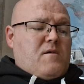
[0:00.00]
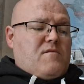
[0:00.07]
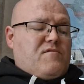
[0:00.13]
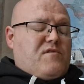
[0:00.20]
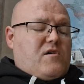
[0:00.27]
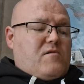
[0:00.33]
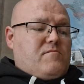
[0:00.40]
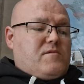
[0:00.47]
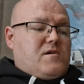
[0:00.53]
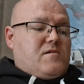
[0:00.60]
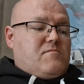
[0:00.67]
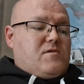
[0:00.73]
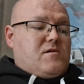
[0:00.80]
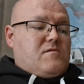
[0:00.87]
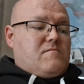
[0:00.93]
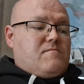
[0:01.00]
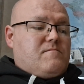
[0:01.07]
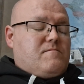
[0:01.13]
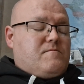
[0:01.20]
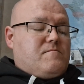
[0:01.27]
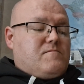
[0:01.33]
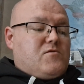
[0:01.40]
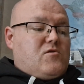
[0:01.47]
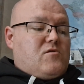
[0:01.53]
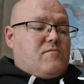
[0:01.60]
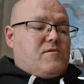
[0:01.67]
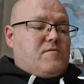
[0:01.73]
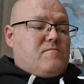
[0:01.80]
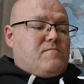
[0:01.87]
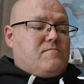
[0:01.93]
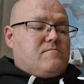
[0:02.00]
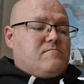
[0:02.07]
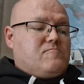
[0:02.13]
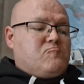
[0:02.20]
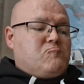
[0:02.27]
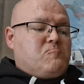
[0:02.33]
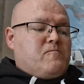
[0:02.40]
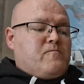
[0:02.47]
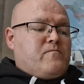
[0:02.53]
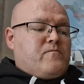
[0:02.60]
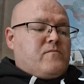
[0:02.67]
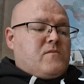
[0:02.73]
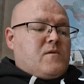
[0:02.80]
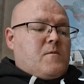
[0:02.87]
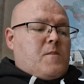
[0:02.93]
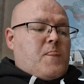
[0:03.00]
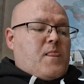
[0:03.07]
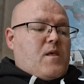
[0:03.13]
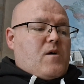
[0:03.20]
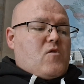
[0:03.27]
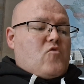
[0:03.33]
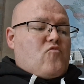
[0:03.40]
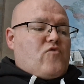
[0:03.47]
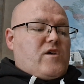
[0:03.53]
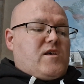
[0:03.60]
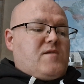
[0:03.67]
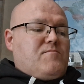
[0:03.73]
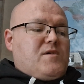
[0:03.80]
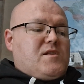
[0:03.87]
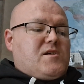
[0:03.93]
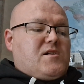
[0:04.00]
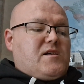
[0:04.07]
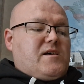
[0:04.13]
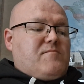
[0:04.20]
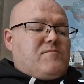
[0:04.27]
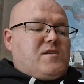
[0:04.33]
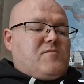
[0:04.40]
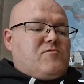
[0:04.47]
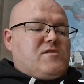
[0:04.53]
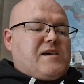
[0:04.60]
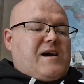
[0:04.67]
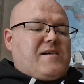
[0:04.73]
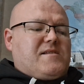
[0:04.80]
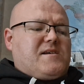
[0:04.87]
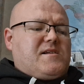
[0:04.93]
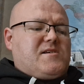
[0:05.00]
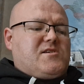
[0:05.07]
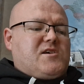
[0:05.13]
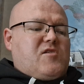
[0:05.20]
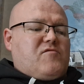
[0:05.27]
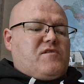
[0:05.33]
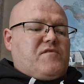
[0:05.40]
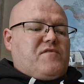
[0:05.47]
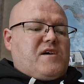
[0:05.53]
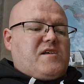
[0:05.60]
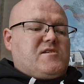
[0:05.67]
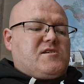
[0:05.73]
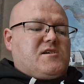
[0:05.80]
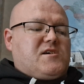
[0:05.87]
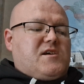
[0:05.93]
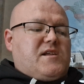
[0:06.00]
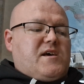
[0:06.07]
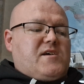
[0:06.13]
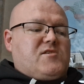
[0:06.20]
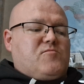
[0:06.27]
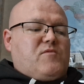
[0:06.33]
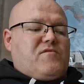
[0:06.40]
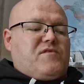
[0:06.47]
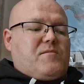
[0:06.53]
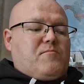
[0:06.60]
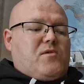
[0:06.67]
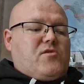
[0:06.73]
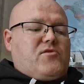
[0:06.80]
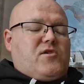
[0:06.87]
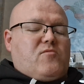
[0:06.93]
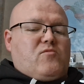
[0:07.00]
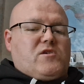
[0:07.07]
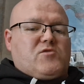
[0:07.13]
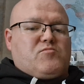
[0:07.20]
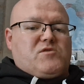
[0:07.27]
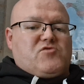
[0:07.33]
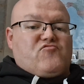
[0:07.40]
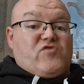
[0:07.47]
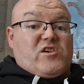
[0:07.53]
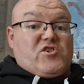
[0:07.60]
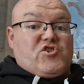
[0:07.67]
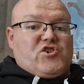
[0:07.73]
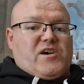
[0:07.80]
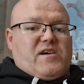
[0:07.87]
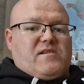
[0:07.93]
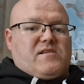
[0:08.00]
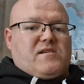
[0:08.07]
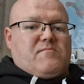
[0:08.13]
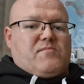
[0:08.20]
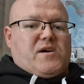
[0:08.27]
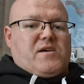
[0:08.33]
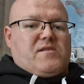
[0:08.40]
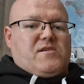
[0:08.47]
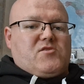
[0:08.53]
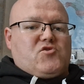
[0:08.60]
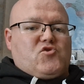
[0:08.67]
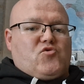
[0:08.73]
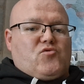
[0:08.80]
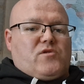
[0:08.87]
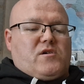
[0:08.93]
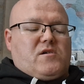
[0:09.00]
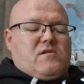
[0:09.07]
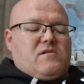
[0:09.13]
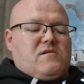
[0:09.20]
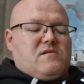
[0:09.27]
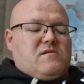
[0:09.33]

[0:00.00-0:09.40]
Fuck me, man. Not him. Raheem had claimed he was acting in self-defence in connection with the murder, which was rejected by the jury.